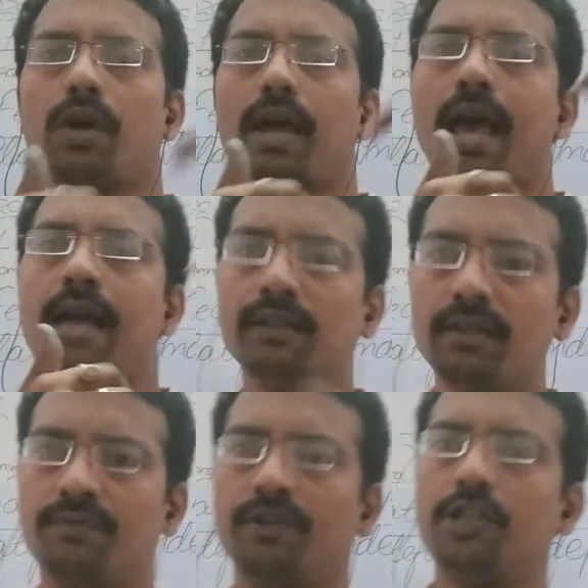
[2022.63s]

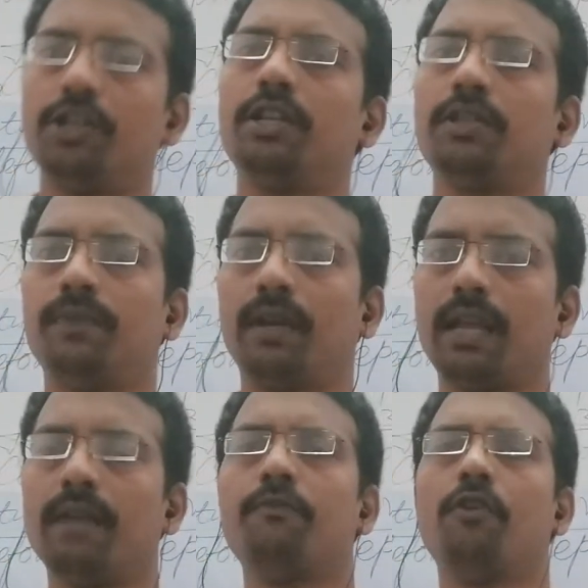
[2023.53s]
another version is
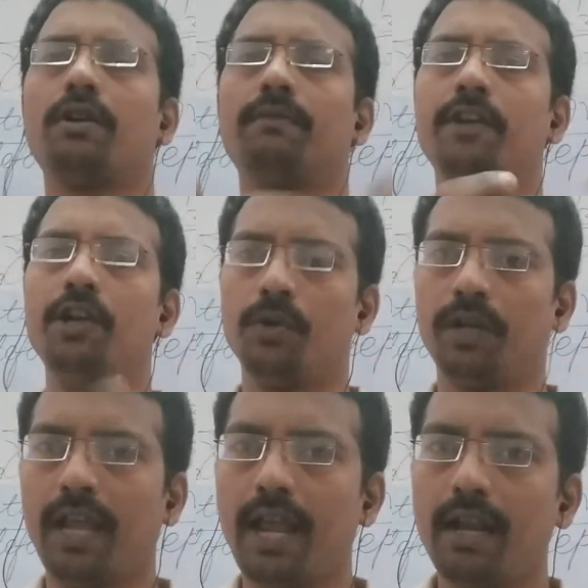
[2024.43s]
working for Windows
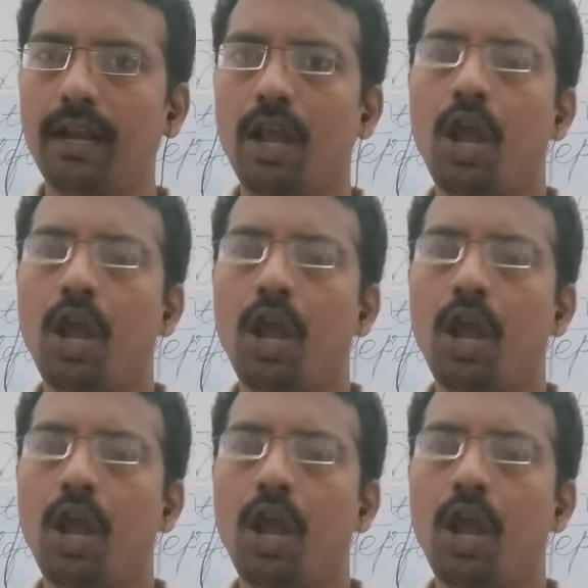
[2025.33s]
10